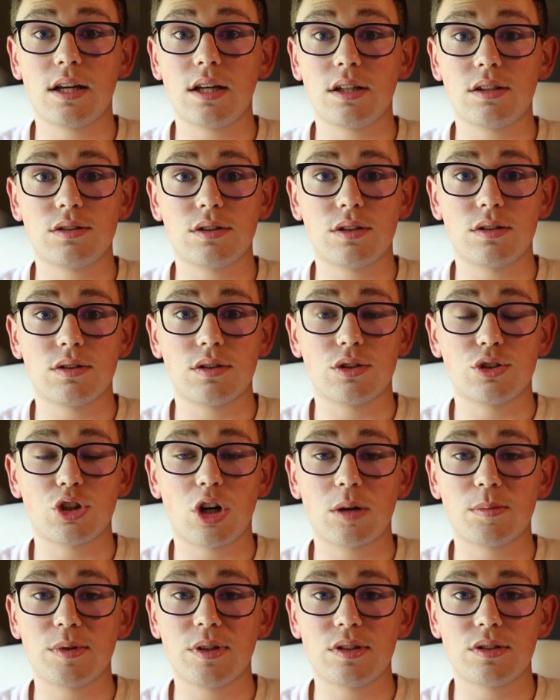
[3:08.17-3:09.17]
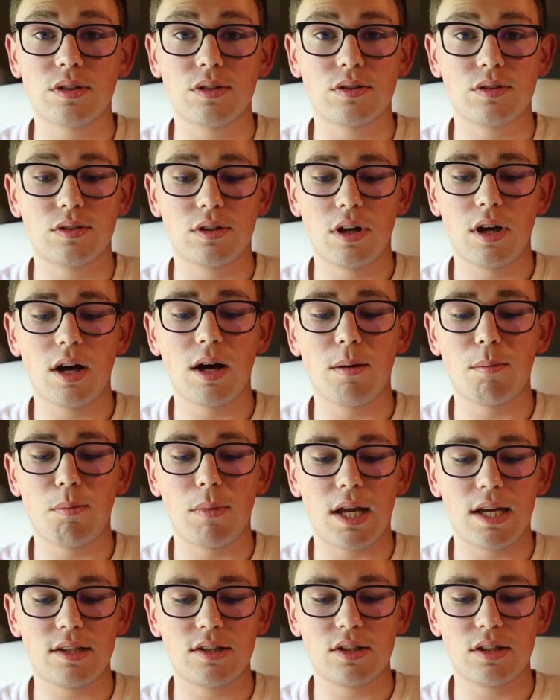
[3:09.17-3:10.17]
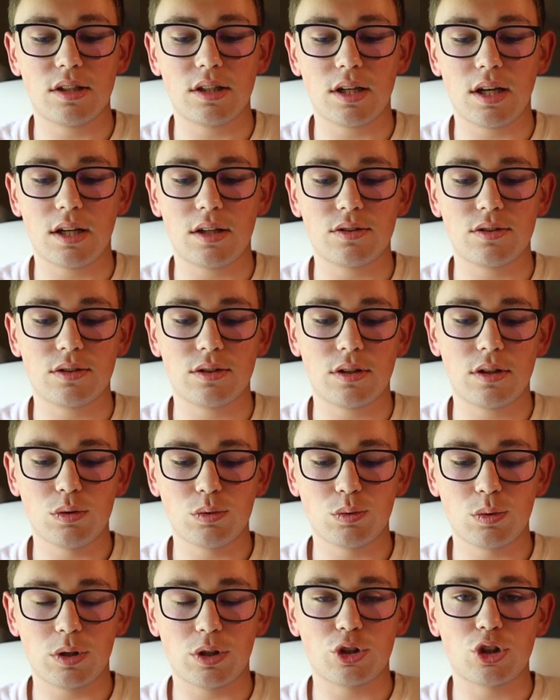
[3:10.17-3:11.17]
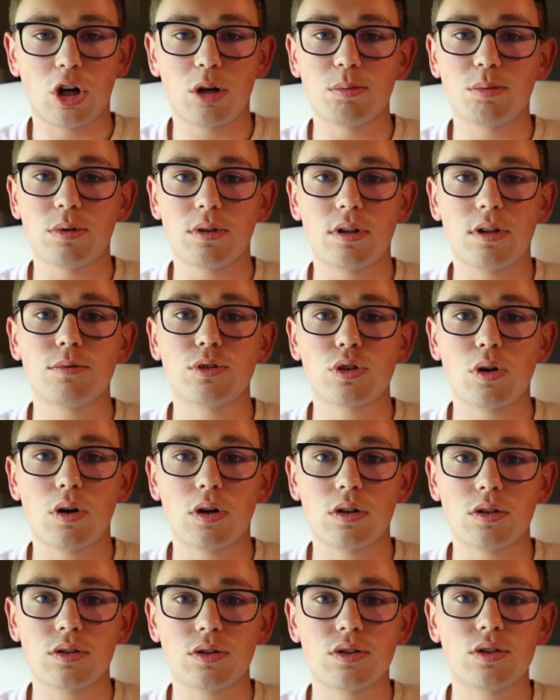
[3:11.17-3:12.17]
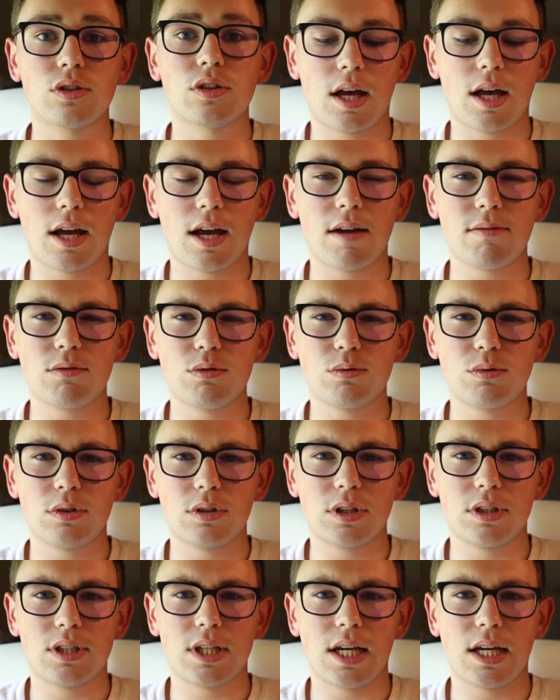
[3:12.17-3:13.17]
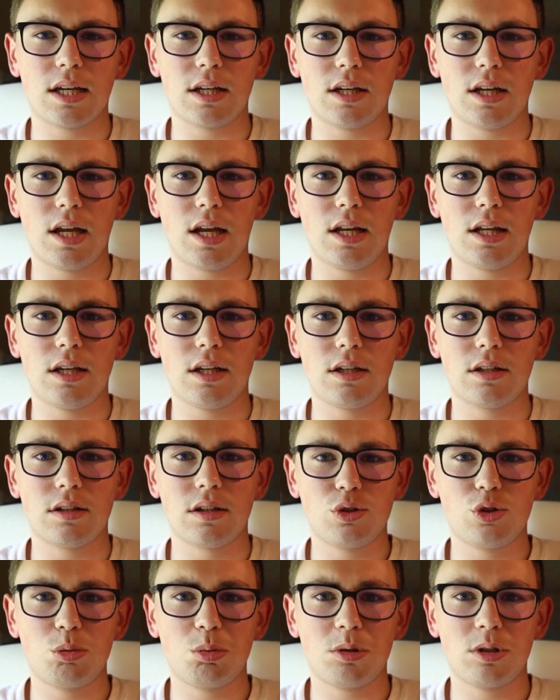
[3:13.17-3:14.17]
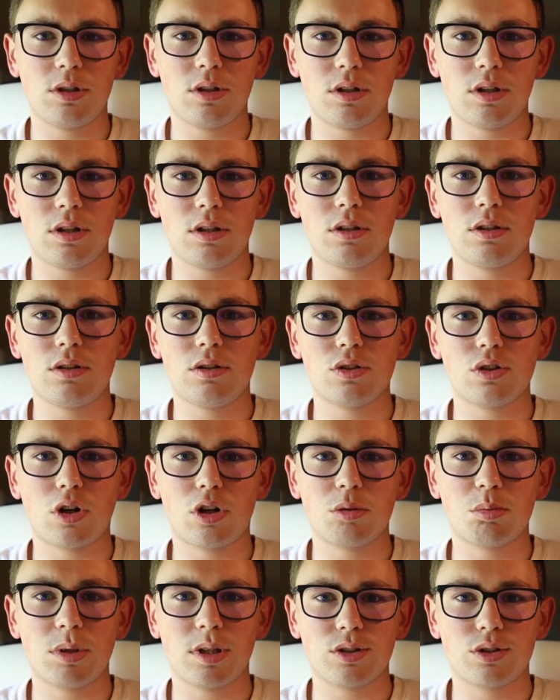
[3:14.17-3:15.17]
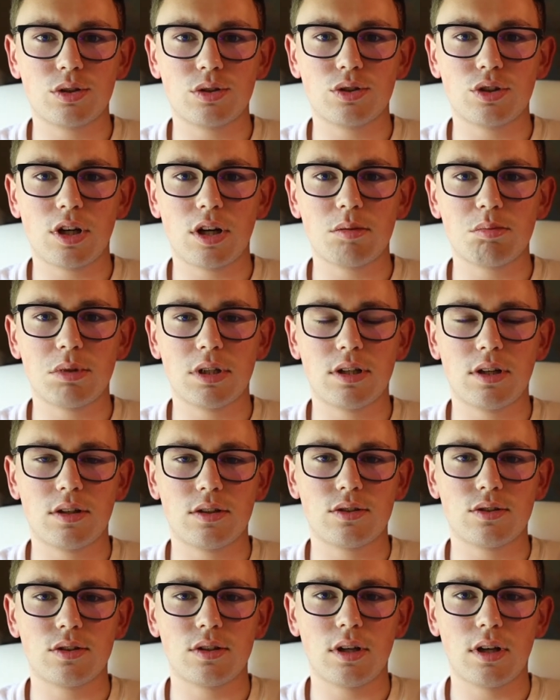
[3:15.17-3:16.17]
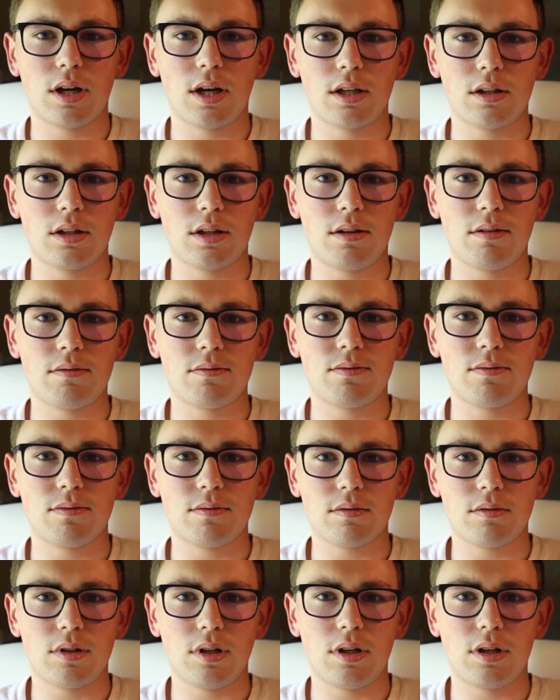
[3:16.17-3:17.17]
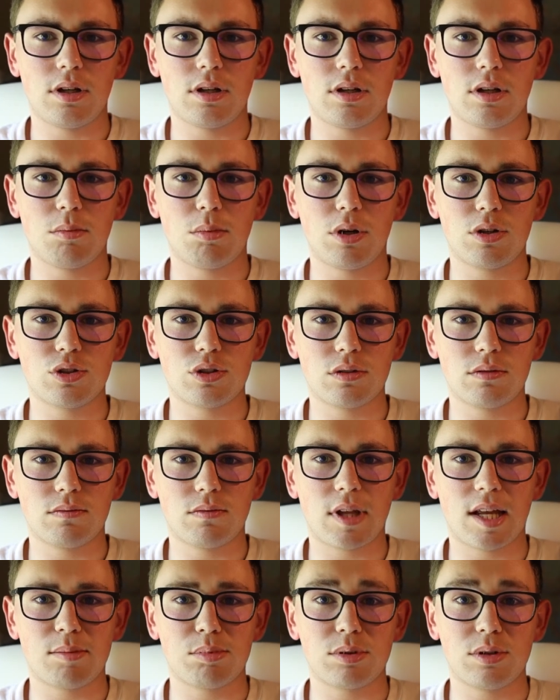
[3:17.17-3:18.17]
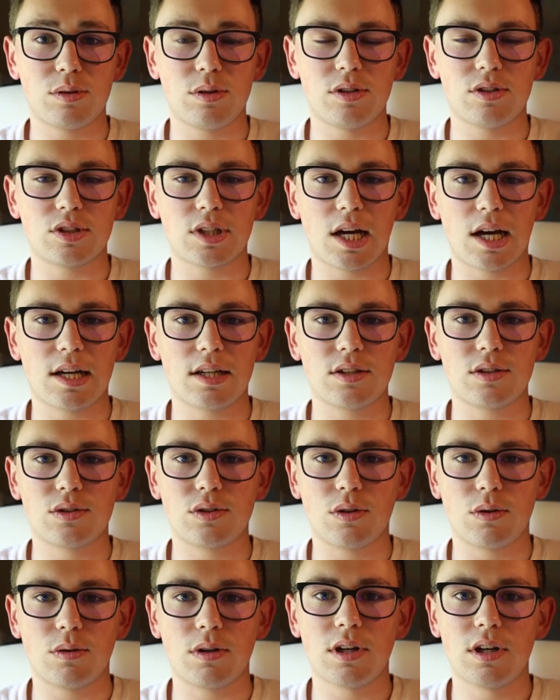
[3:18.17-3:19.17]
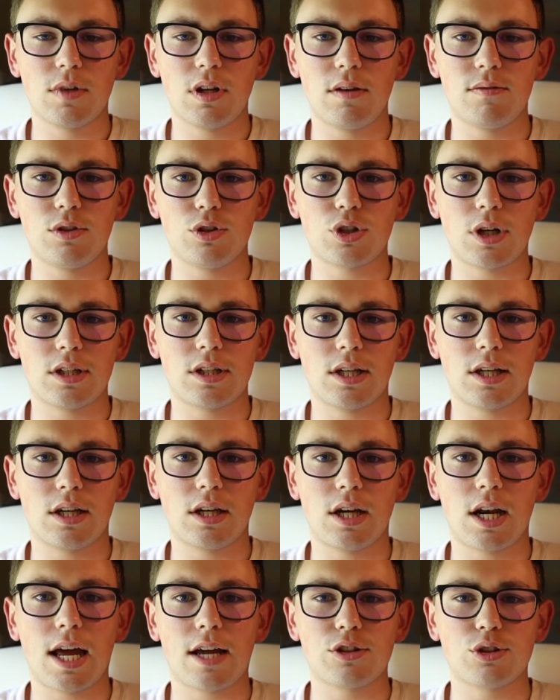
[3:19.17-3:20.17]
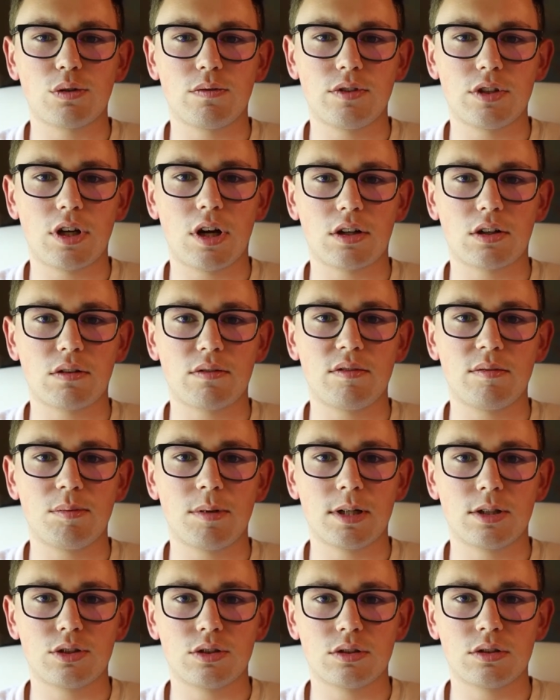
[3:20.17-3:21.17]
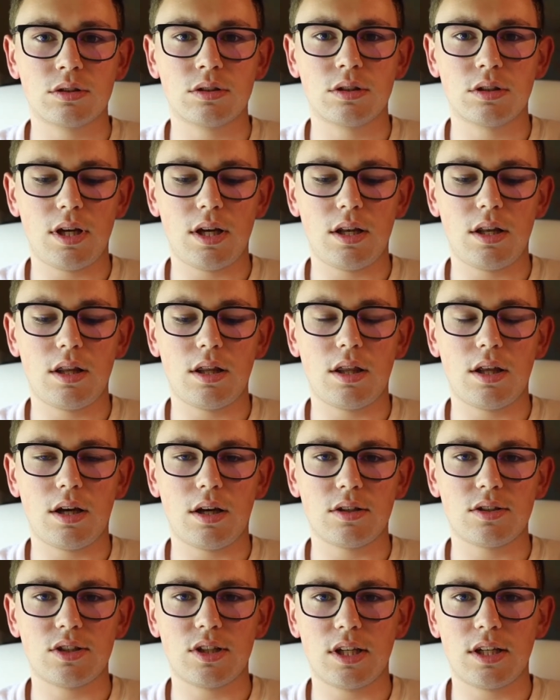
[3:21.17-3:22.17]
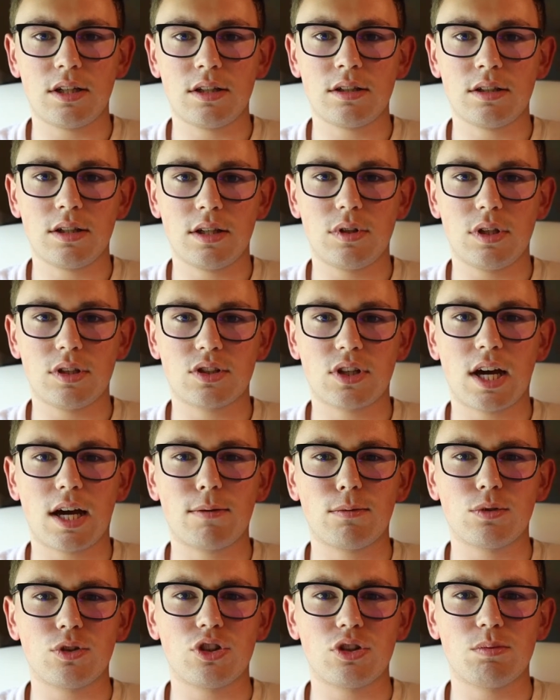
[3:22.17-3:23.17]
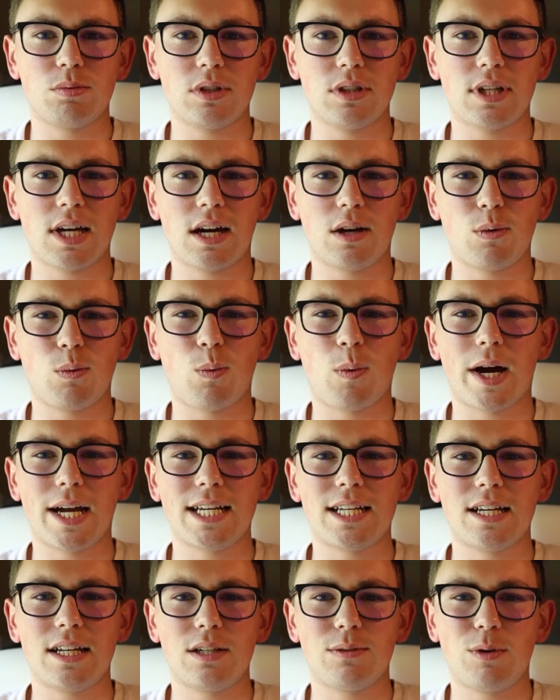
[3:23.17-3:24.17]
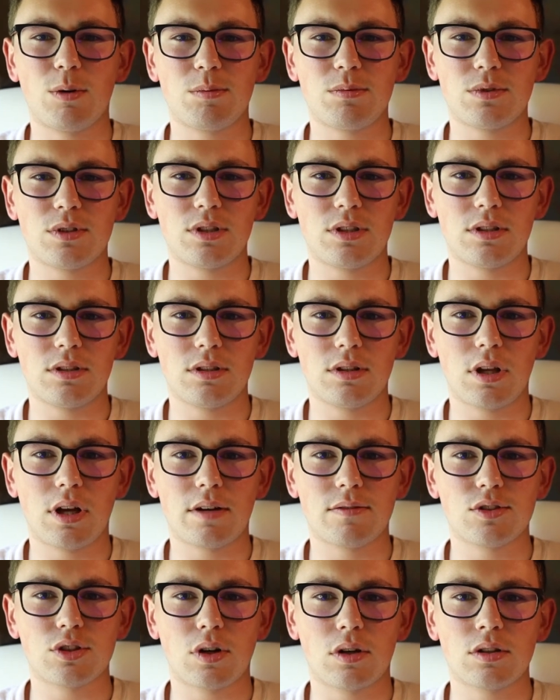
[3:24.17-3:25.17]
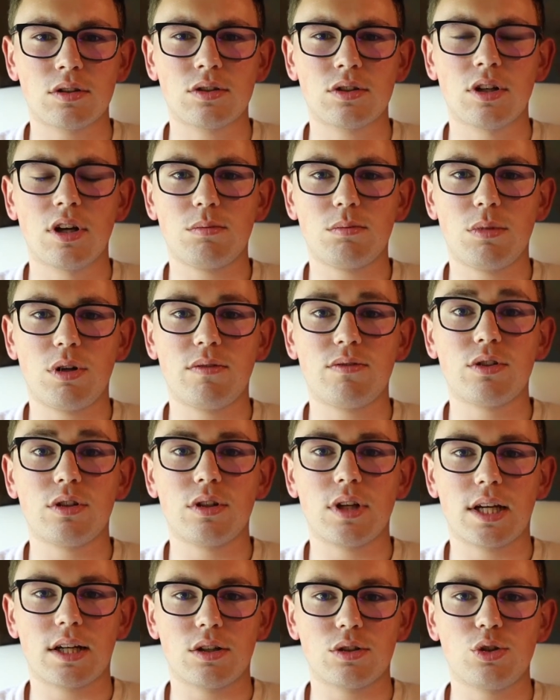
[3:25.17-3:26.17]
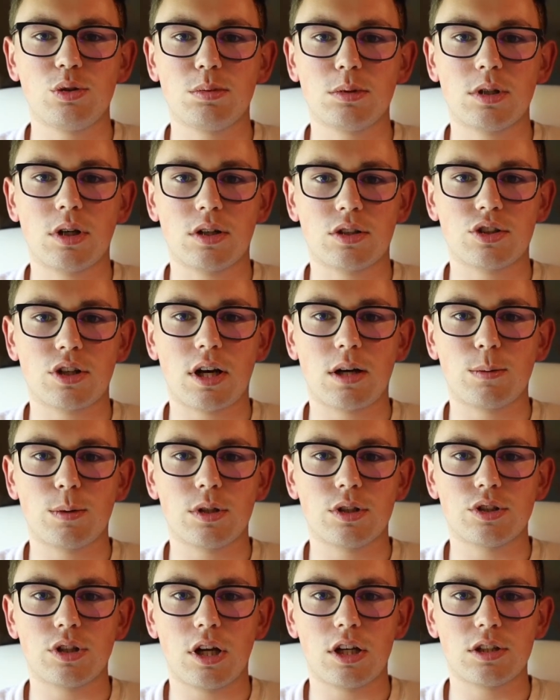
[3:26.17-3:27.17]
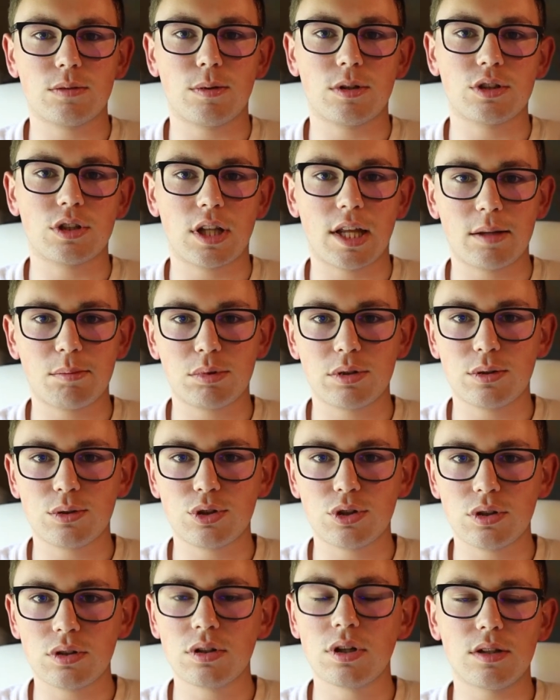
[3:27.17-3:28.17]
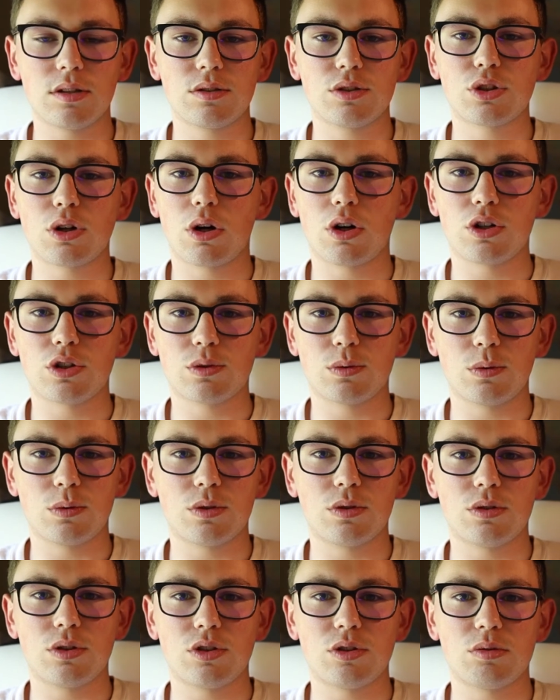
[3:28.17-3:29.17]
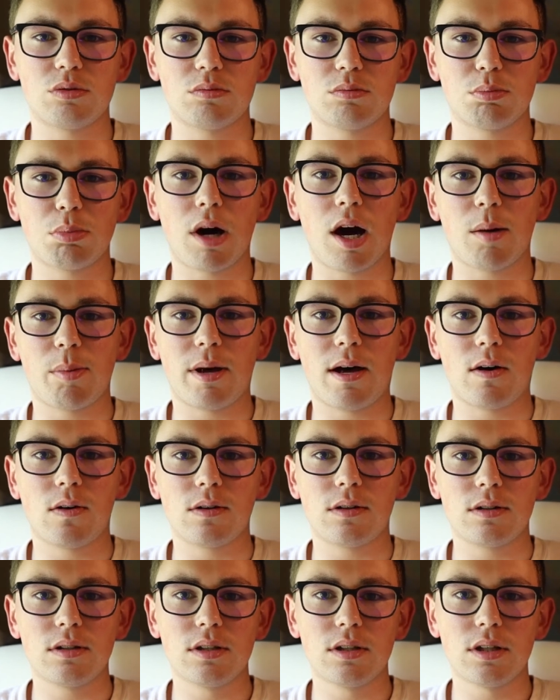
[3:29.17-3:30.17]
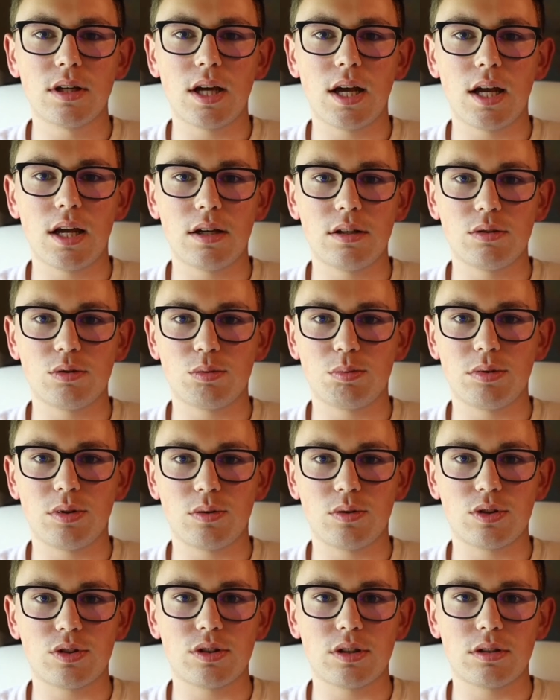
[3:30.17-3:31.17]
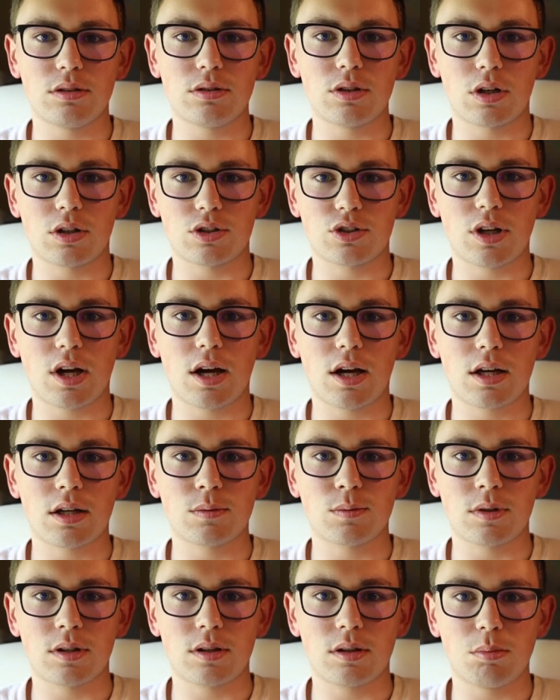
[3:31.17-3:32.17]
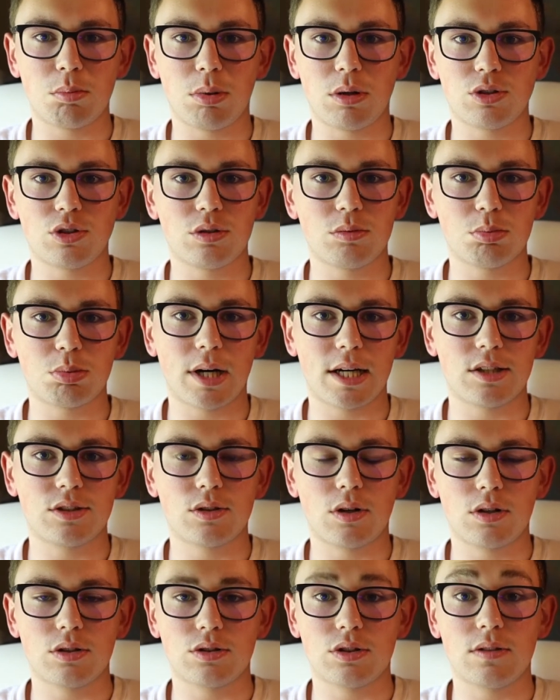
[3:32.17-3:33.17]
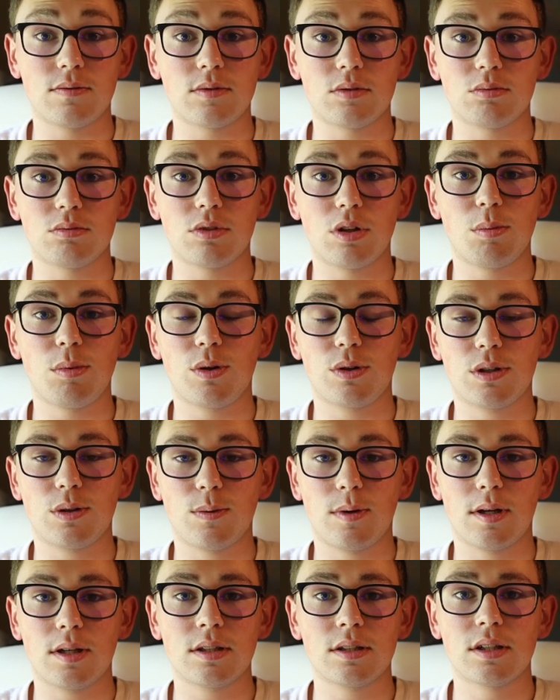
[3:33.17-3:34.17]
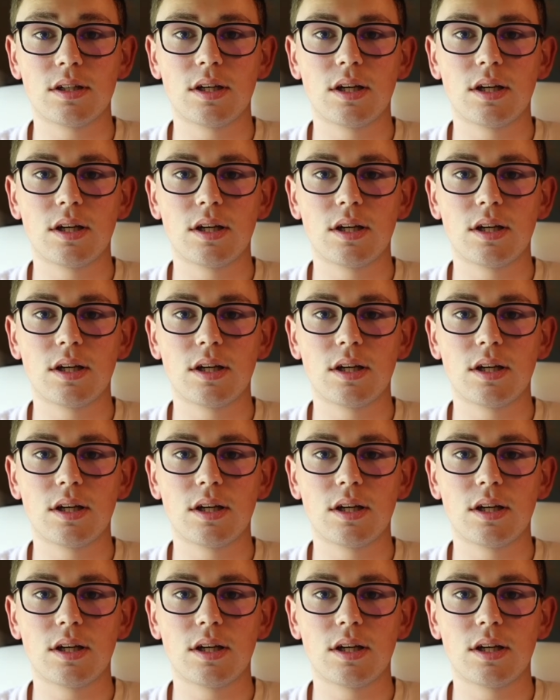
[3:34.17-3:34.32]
Since the sharpness is amazing, it's really sharp with stars. I haven't really taken any super good star pictures yet because I live in a bunch of light polluted skies. So if you try taking an astrophotography picture in the city, the sky will just be kind of white and you won't see a lot of stars. But if you're in like a super dark sky where there's not as much light pollution, the stars will just pop out and you'll be able to see dark sky with a bunch of bright stars, even the Milky Way.